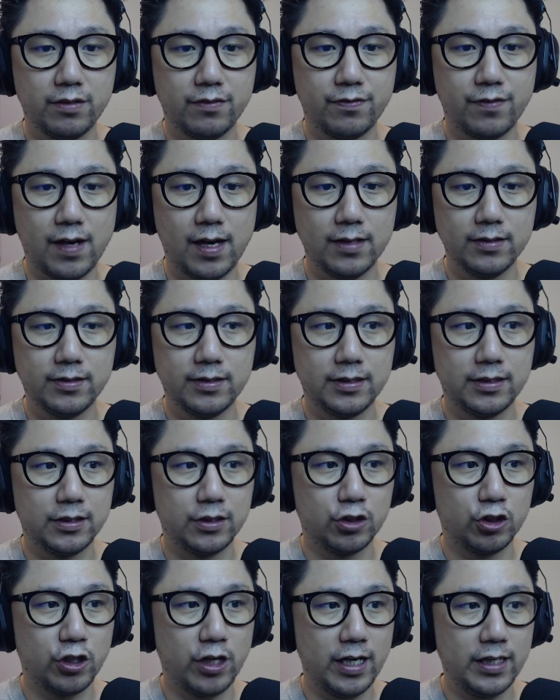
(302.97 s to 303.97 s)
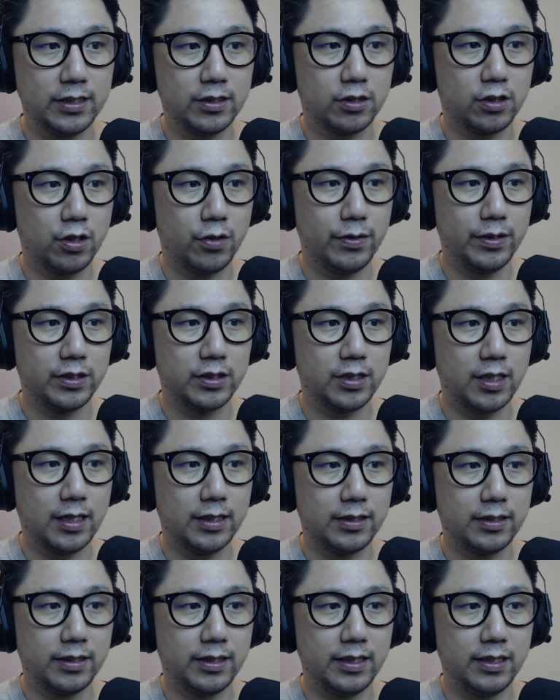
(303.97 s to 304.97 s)
files. This is checked. Go
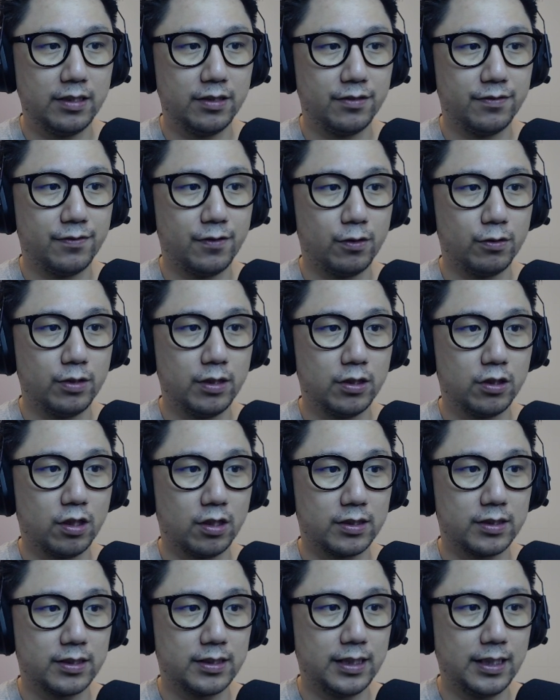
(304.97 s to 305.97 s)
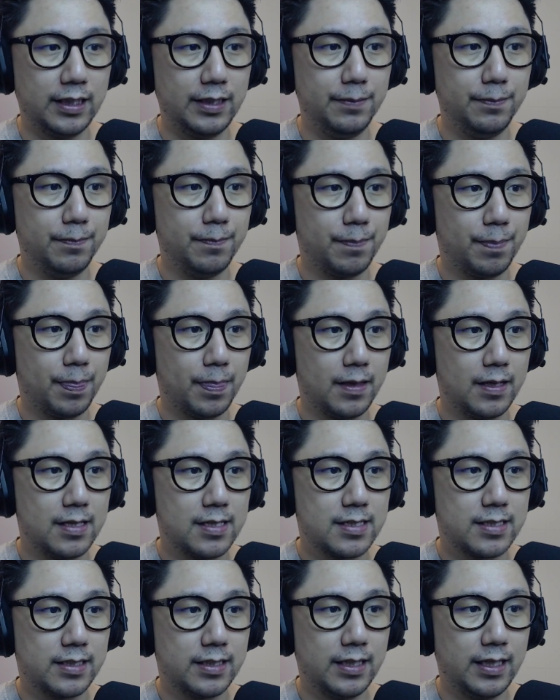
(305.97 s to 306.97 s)
inside the hidden folder, .steam,
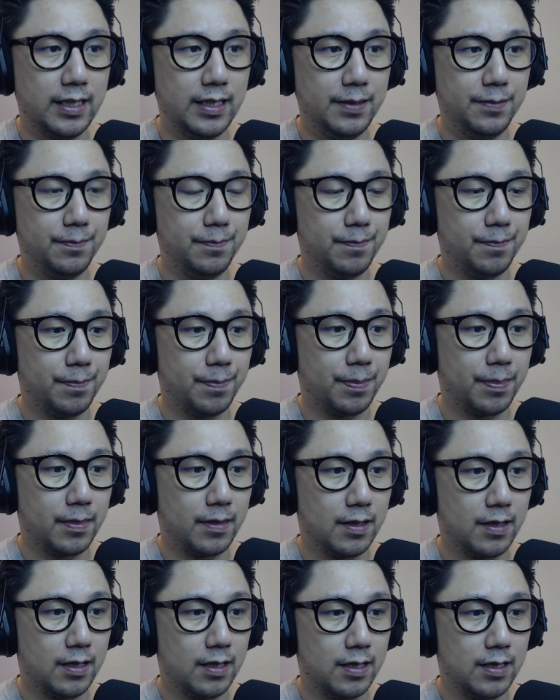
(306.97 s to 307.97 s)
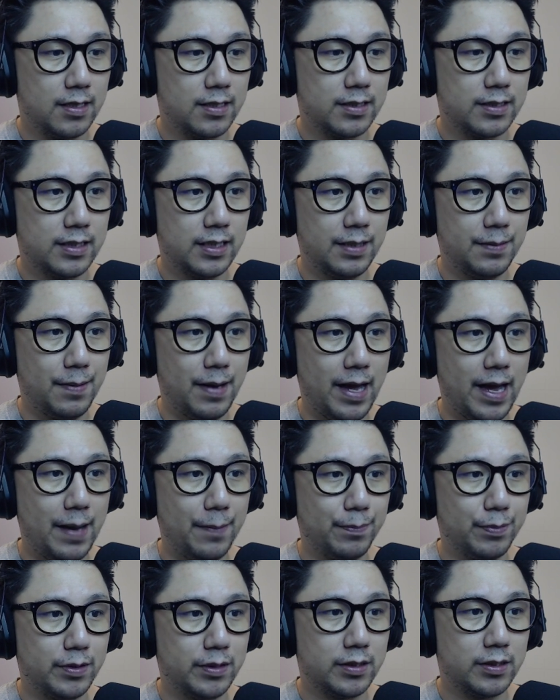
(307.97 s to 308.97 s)
Steam, Steam
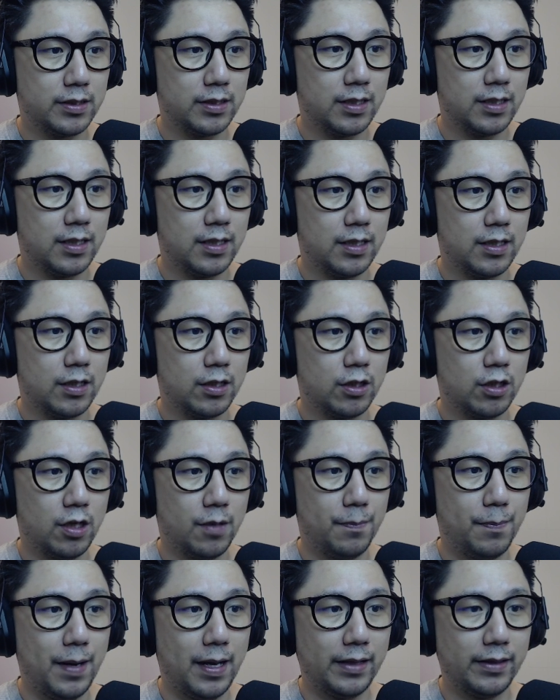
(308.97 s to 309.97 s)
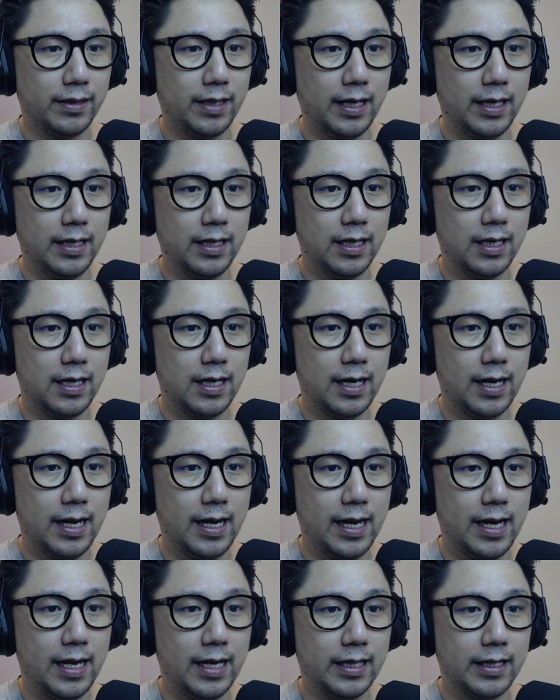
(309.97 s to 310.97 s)
apps, compact data,
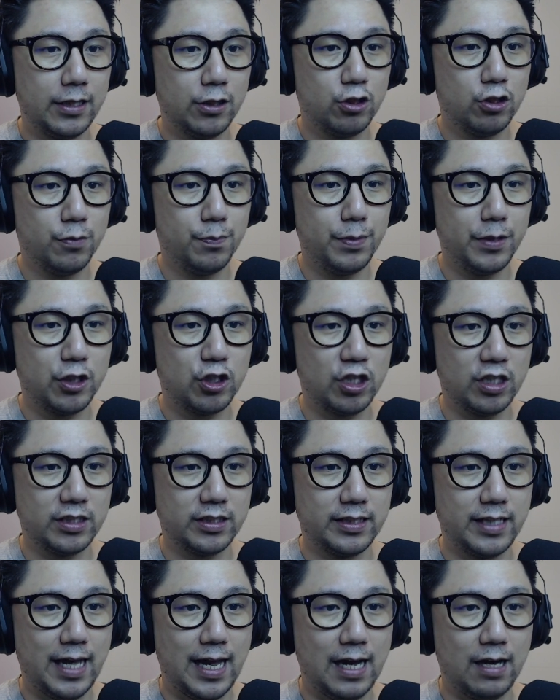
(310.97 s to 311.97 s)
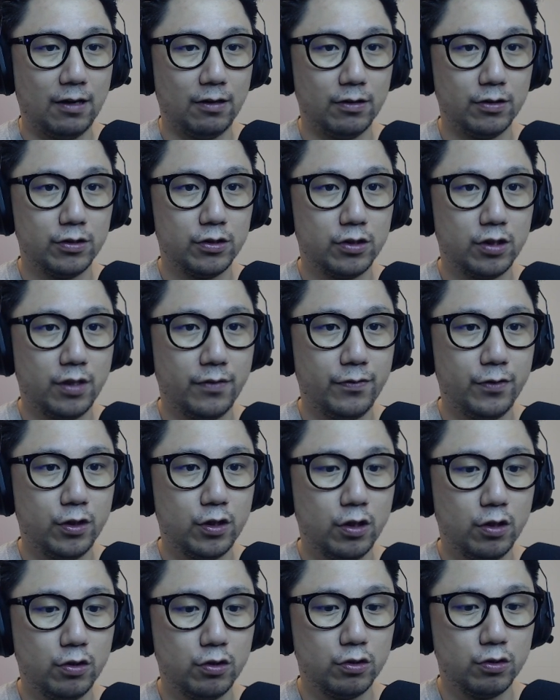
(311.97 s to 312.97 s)
and it should be just now. So if you
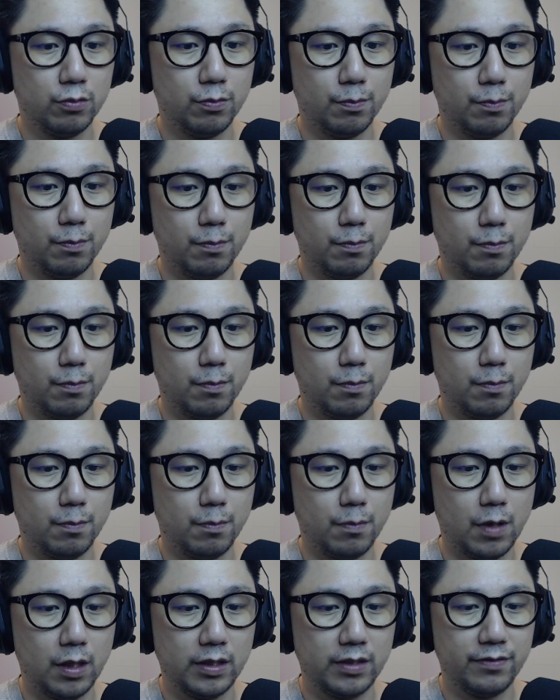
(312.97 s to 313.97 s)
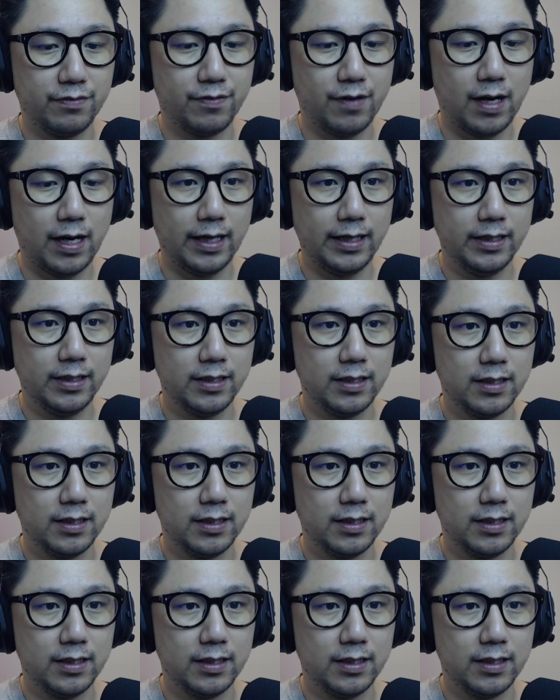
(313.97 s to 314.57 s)
go to modified,